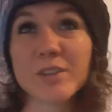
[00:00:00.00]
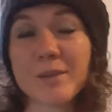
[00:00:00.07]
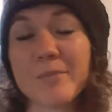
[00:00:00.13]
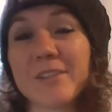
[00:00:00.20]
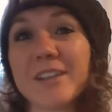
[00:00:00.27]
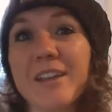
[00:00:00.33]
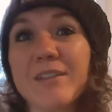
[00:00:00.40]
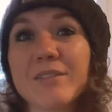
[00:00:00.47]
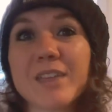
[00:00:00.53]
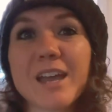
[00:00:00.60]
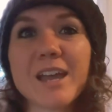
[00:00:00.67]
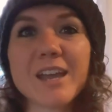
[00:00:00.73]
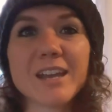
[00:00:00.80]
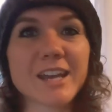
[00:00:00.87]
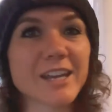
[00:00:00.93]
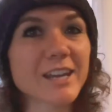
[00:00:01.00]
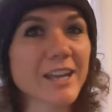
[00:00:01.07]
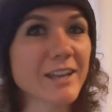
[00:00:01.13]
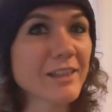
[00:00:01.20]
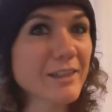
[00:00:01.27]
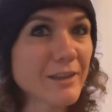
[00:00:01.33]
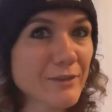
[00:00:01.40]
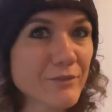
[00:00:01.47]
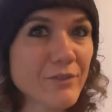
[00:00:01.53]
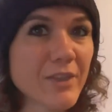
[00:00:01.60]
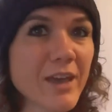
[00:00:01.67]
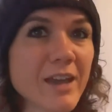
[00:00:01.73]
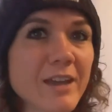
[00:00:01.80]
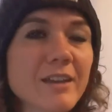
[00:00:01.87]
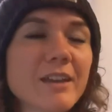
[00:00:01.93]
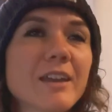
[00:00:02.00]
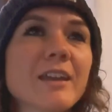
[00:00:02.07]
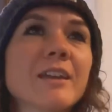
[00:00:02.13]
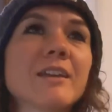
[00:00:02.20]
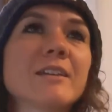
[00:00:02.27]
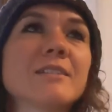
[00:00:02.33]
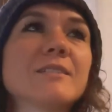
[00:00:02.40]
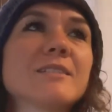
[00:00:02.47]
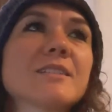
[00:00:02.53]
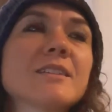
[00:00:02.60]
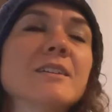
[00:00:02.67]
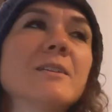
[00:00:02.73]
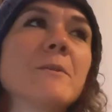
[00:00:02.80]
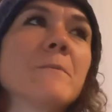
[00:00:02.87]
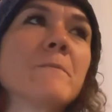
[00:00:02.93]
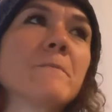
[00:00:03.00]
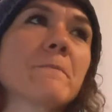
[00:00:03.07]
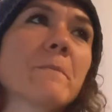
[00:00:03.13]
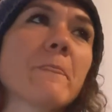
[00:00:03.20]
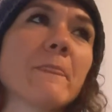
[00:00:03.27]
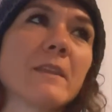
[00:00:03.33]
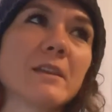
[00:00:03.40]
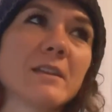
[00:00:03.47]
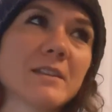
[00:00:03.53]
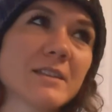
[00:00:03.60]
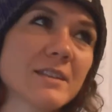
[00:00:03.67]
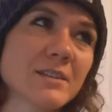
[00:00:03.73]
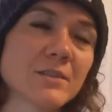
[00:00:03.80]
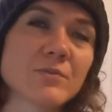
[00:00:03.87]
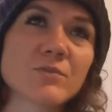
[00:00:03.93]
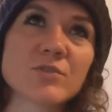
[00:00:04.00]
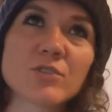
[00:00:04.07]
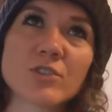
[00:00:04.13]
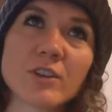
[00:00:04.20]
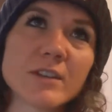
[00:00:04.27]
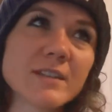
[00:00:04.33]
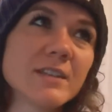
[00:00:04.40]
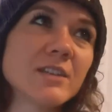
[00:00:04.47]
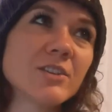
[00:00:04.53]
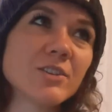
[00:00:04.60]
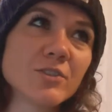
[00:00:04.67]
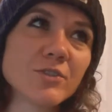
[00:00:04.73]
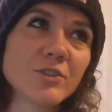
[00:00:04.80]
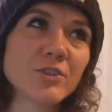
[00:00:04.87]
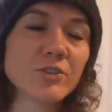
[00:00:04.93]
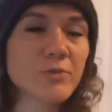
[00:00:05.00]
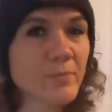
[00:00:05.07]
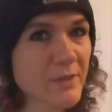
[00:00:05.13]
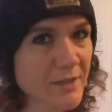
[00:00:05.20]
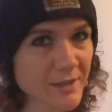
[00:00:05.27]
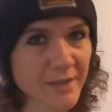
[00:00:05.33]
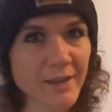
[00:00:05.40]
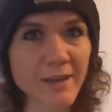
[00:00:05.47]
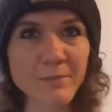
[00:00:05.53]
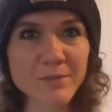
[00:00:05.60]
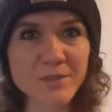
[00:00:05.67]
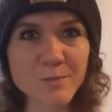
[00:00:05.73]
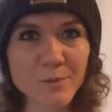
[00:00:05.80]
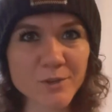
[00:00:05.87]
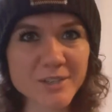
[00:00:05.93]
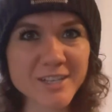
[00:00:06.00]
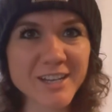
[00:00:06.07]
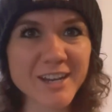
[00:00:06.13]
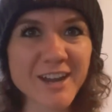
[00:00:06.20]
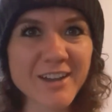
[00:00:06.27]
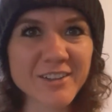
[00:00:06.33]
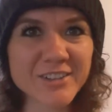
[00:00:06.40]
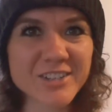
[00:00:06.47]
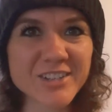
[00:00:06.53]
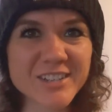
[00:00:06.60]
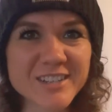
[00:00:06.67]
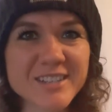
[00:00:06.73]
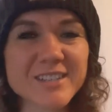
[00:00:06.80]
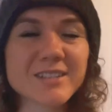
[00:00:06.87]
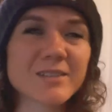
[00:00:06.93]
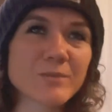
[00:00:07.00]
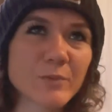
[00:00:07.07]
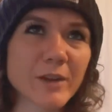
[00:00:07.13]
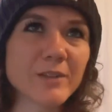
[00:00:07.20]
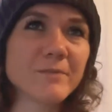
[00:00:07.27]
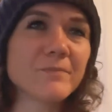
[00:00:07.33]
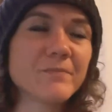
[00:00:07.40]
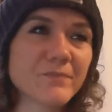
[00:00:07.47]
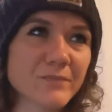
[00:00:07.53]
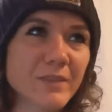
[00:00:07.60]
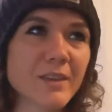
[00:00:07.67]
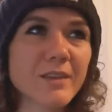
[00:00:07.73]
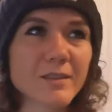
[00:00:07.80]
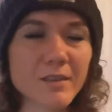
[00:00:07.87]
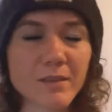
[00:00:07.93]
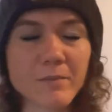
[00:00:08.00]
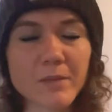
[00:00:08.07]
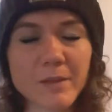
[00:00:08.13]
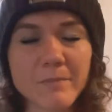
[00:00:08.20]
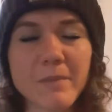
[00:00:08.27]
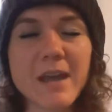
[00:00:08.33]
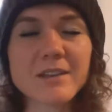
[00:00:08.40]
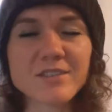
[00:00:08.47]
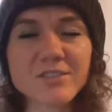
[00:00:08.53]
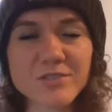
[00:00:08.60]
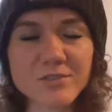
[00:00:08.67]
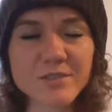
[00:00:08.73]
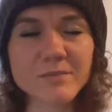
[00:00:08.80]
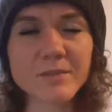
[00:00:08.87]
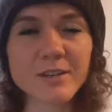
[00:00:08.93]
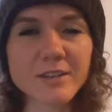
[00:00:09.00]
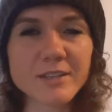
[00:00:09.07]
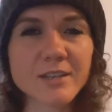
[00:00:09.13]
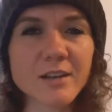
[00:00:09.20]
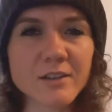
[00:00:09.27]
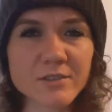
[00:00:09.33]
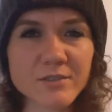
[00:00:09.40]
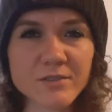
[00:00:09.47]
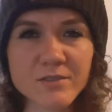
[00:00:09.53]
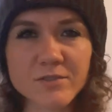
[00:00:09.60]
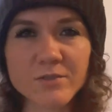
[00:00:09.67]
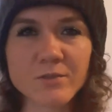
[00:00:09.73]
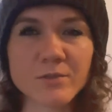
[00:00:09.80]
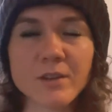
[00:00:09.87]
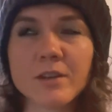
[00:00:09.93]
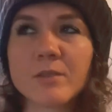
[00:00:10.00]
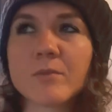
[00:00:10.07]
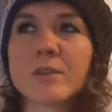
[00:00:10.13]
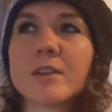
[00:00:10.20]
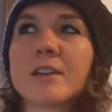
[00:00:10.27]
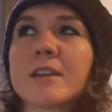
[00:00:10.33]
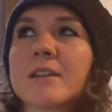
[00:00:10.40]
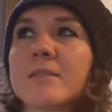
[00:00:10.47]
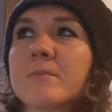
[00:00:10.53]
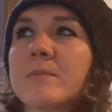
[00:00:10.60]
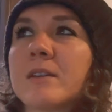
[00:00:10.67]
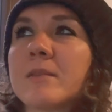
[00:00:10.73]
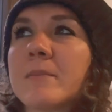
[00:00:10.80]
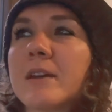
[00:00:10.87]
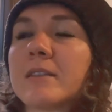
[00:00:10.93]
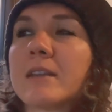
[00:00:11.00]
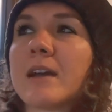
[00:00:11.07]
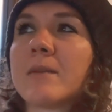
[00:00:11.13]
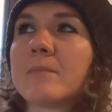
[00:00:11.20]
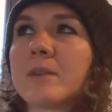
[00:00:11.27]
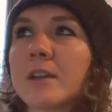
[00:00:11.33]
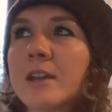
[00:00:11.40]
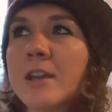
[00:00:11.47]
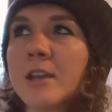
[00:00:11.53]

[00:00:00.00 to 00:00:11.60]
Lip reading: believe that, and I live that, and it sounds crazy and cuckoo, but I am a sports psychologist. Well, my master's, I'm not a doctor, so don't anyone get on me about that, but